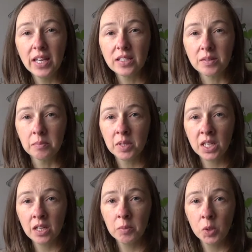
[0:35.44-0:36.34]
it's
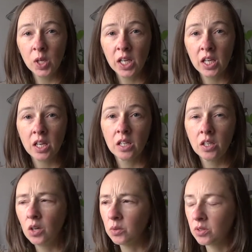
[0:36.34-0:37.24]
Monday morning.
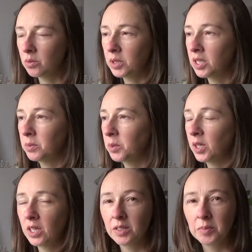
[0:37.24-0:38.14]
No, it's not Monday
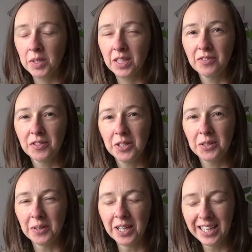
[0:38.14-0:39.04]
morning, it's Monday afternoon.